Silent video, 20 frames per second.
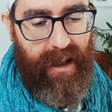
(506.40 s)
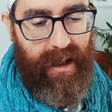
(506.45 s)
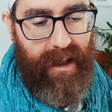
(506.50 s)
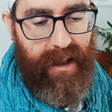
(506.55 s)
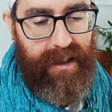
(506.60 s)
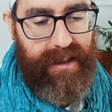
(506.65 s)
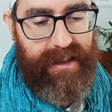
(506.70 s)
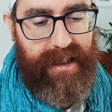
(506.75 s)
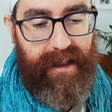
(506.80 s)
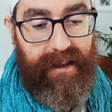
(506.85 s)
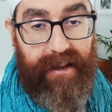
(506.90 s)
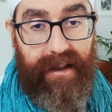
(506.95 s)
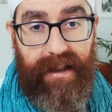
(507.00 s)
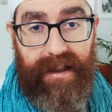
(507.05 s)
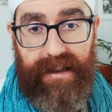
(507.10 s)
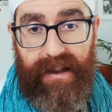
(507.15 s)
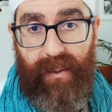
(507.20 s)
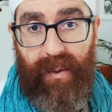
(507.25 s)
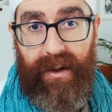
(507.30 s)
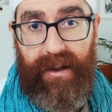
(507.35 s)
Sandhi
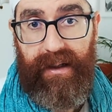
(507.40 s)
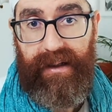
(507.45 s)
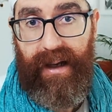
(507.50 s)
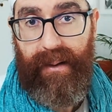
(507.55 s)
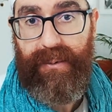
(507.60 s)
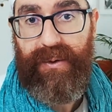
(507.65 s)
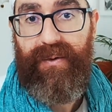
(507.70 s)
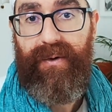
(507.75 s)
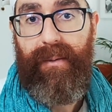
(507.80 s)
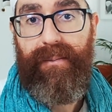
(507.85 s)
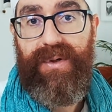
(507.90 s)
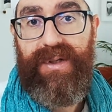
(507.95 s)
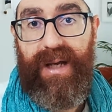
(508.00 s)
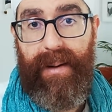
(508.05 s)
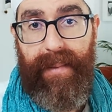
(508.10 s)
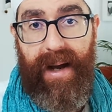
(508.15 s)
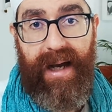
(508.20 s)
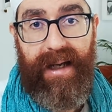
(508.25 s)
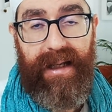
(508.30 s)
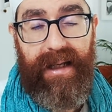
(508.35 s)
is a word that comes from
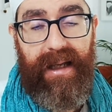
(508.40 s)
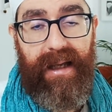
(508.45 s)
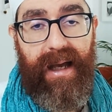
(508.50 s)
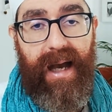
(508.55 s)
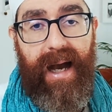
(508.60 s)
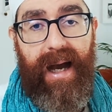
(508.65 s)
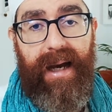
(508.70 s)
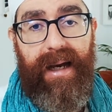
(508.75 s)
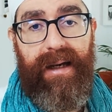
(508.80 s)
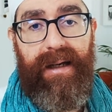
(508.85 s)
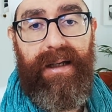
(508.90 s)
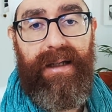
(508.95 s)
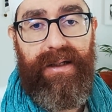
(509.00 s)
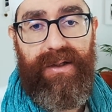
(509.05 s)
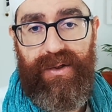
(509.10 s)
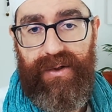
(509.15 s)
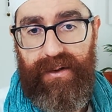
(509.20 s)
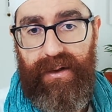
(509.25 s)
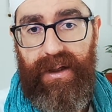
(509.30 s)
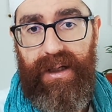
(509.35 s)
Samadhi, and
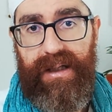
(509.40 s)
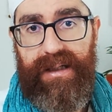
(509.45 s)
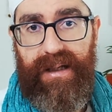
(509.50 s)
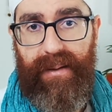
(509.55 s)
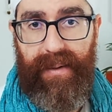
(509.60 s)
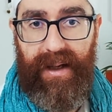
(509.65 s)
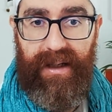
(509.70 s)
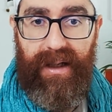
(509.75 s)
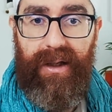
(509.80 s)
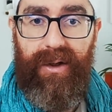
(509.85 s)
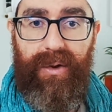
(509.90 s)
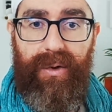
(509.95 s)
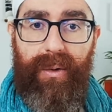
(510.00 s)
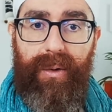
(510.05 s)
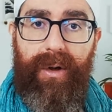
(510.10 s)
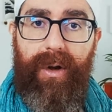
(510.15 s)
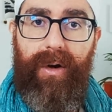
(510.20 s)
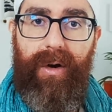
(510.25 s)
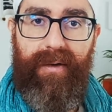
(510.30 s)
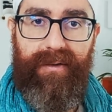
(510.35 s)
it's about the
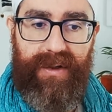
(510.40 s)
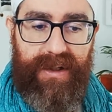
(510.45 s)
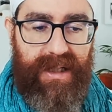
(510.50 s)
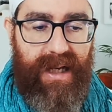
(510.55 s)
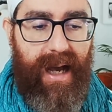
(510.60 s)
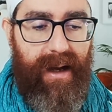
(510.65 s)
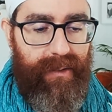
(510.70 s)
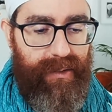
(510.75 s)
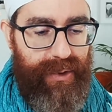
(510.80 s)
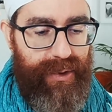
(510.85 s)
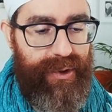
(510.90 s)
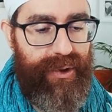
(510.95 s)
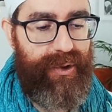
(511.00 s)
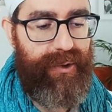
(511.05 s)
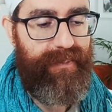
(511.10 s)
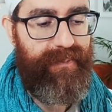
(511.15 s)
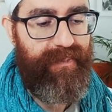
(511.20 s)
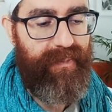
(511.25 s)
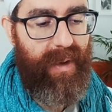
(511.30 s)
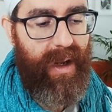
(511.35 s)
union of sounds.